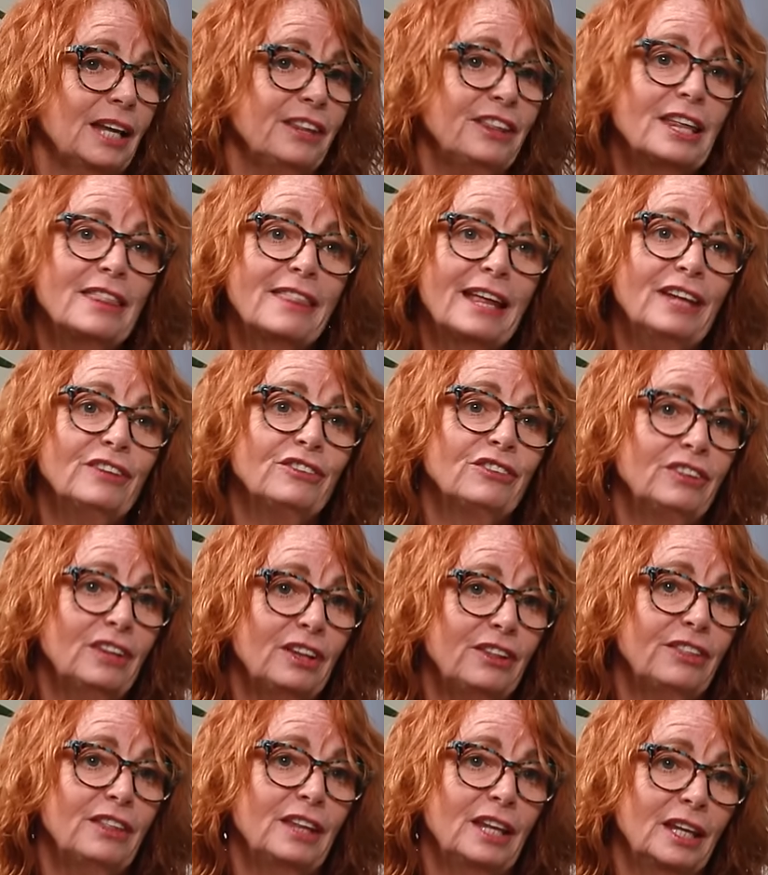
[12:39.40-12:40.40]
think that's
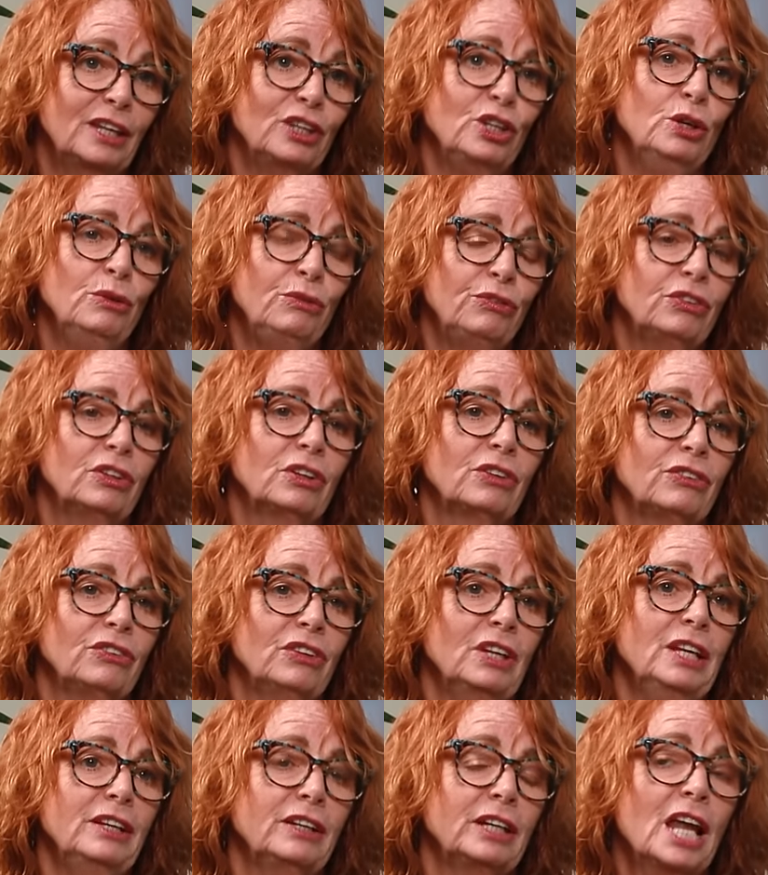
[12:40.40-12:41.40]
the thing. You've
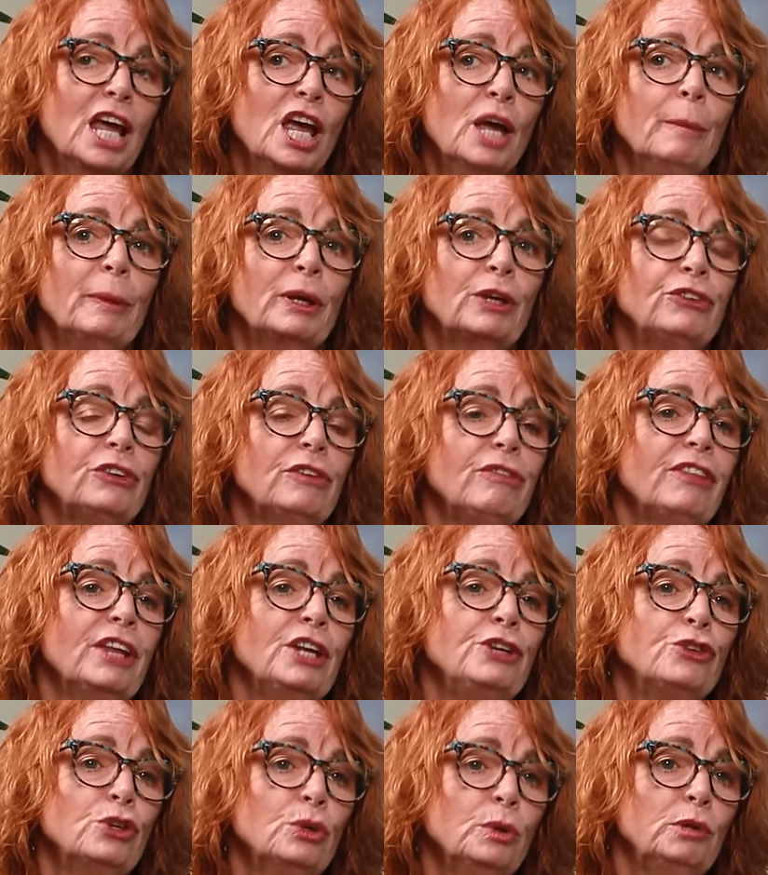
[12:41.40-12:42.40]
succeeded. Because if they
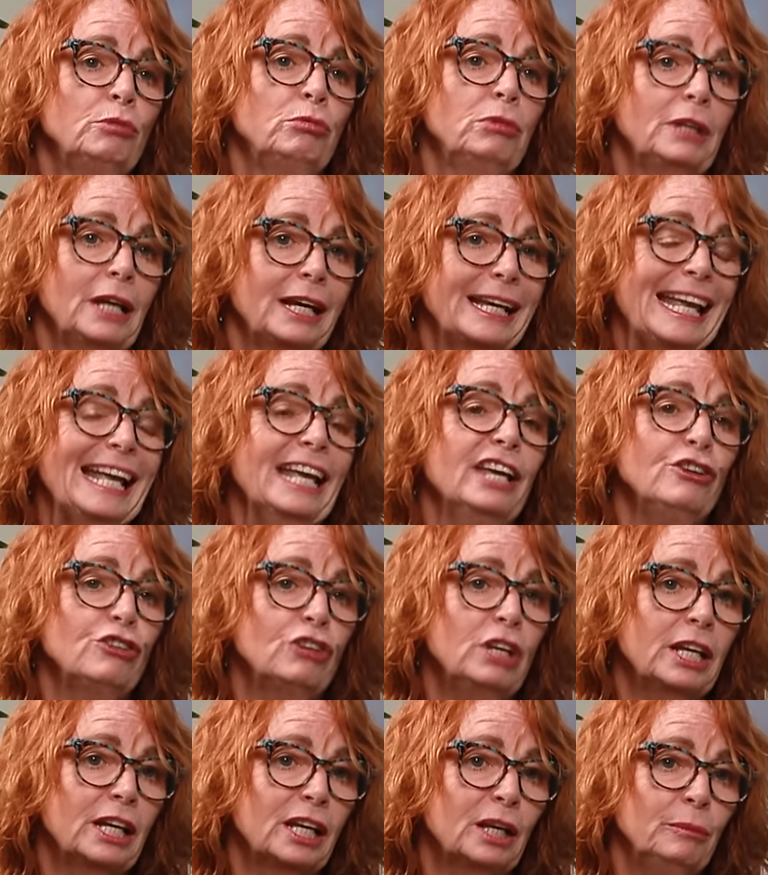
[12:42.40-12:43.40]
do
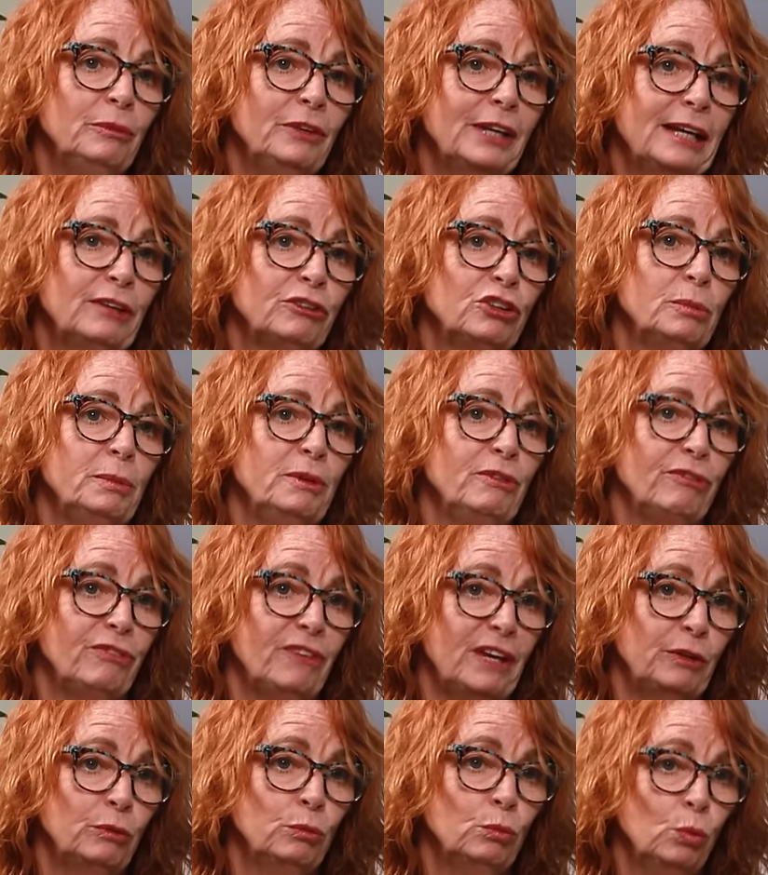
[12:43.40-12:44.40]
occasionally come down to be
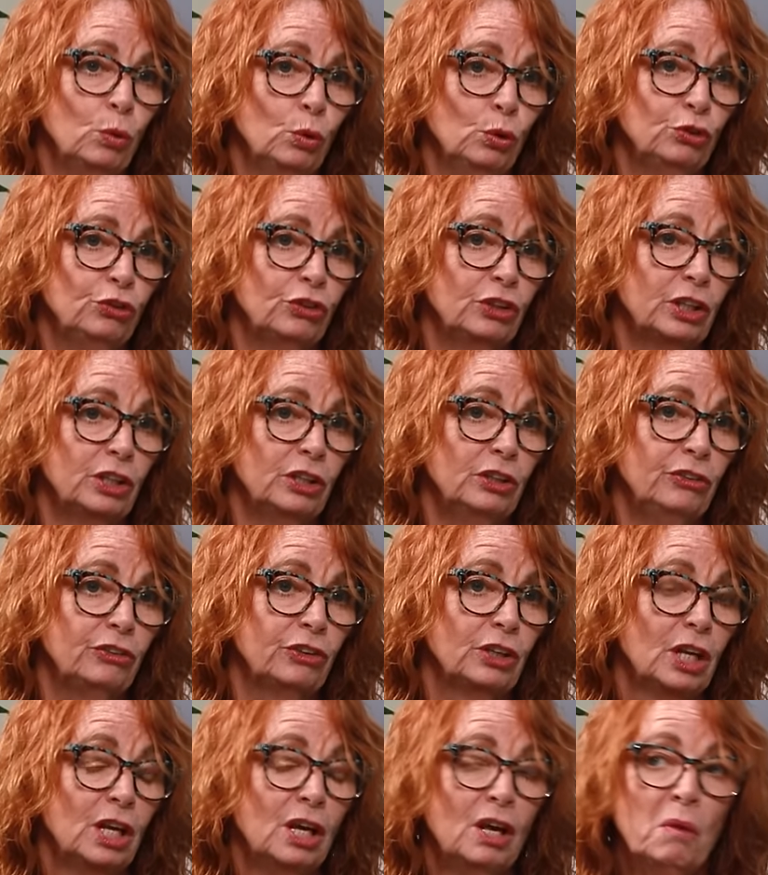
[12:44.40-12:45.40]
fed and watered,
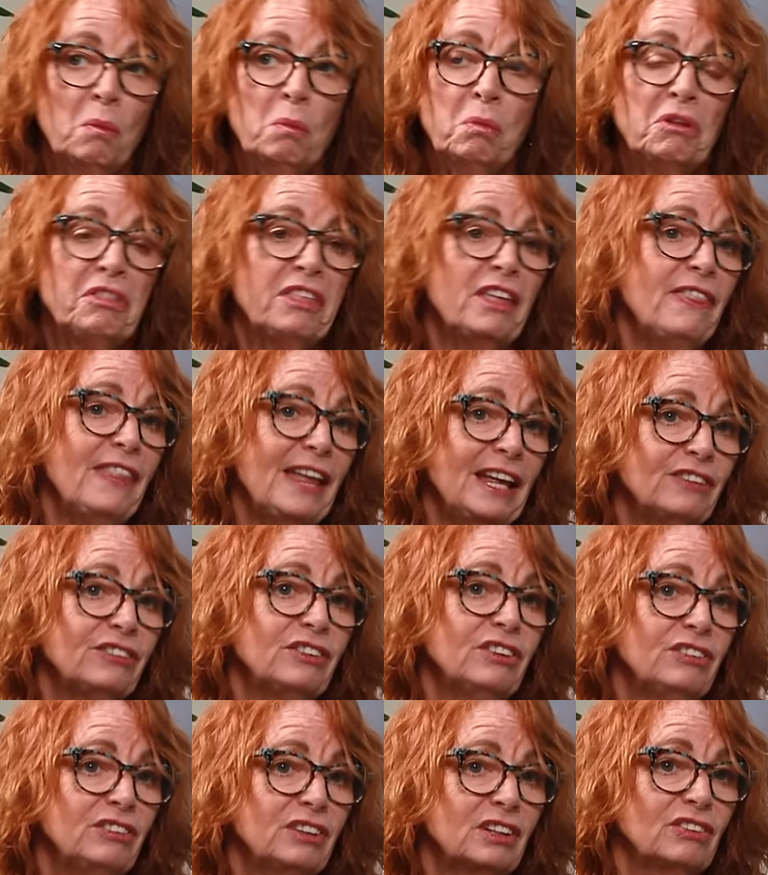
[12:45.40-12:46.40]
well, then that's
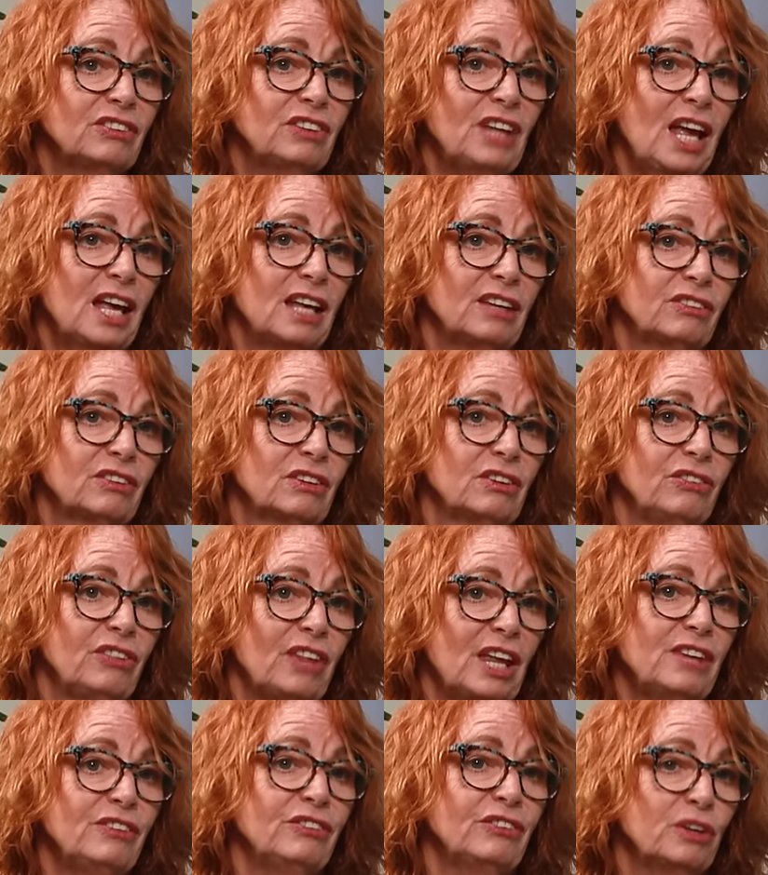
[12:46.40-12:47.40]
a success because
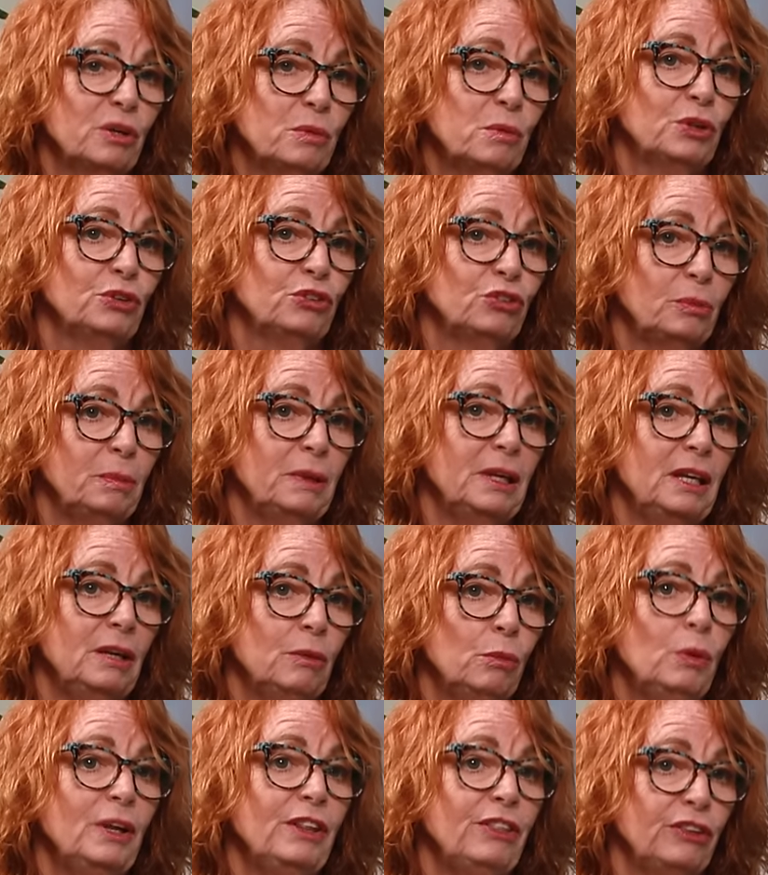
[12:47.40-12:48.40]
they still want to be
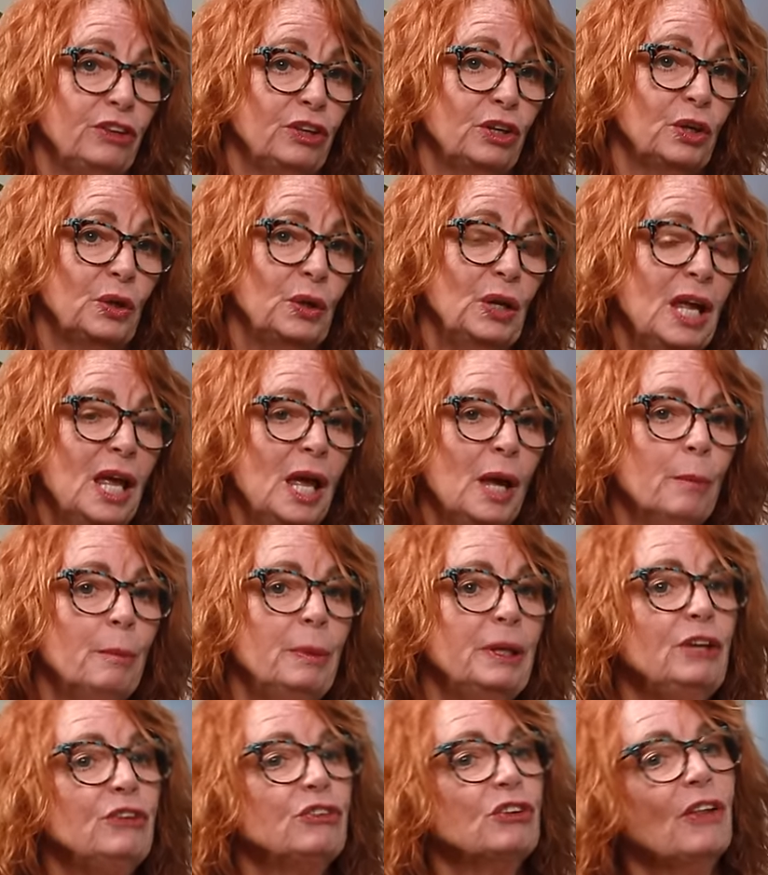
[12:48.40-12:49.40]
with you. Mm.
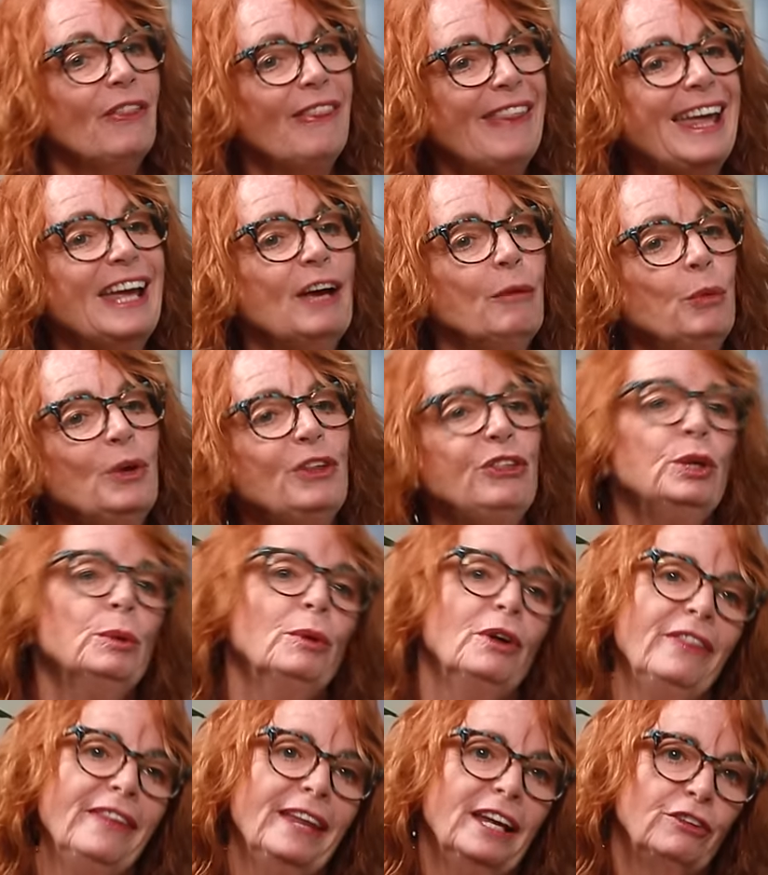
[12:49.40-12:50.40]
But it's with you
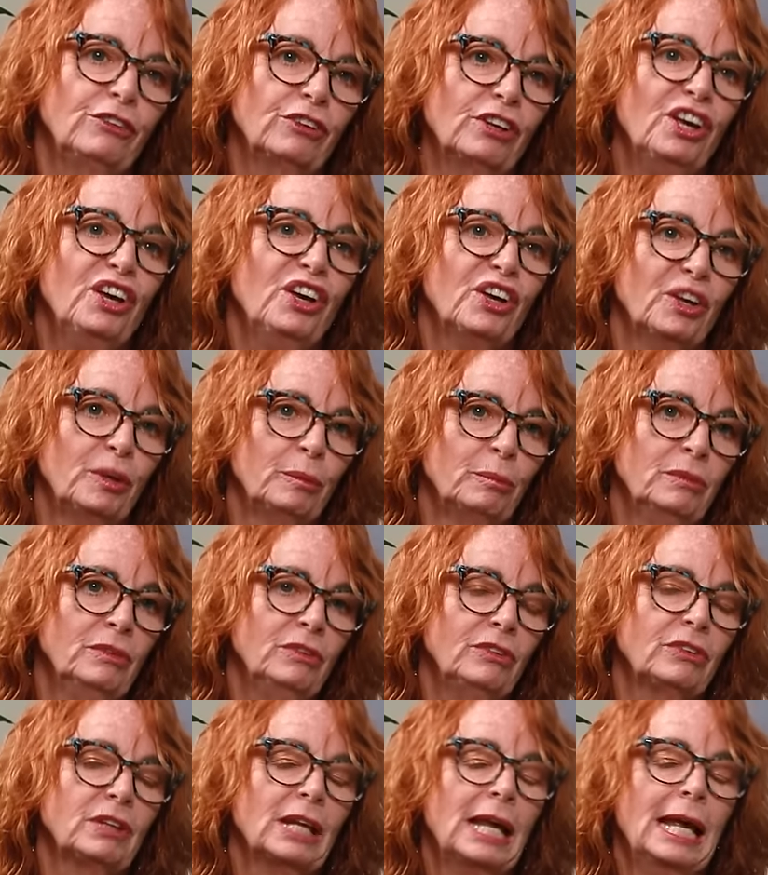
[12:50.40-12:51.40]
on their
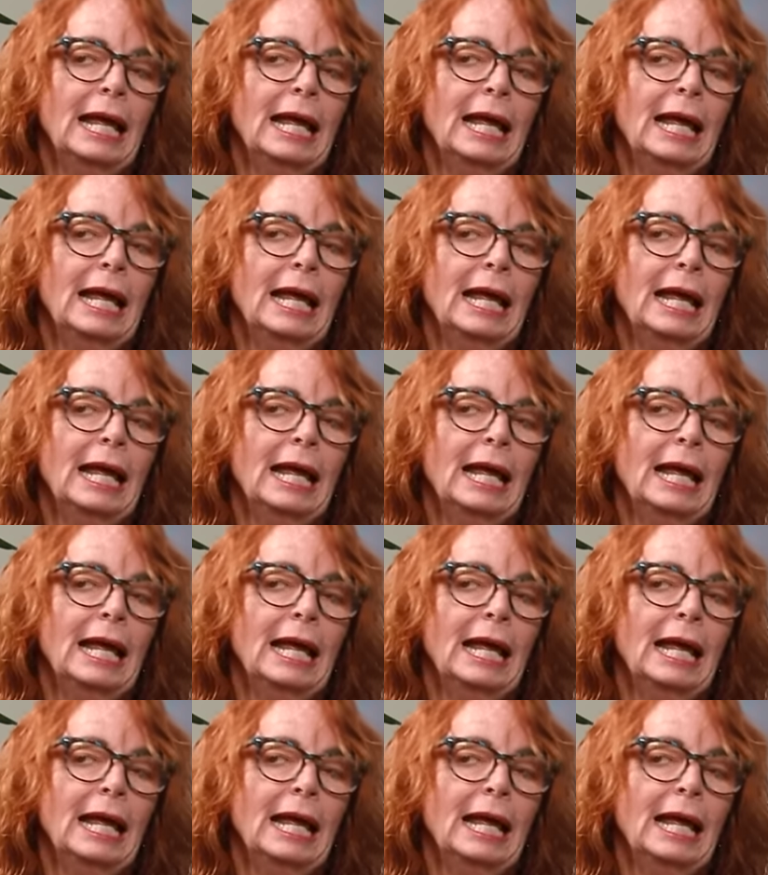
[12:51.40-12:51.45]
terms.